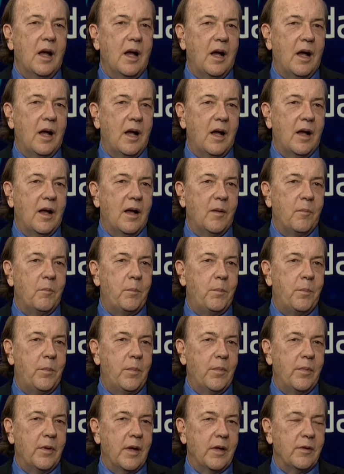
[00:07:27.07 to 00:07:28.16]

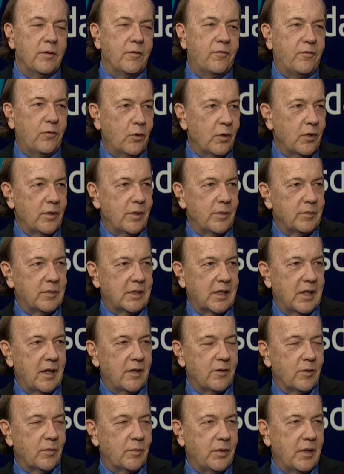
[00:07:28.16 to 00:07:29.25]
And the four of them
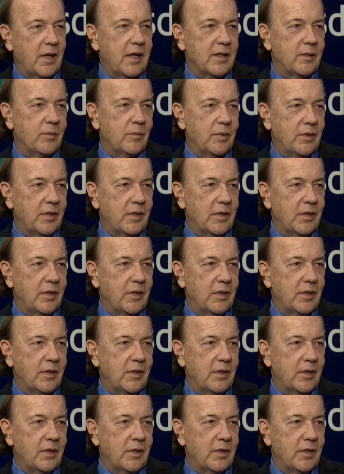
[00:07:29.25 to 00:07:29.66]
together, platinum,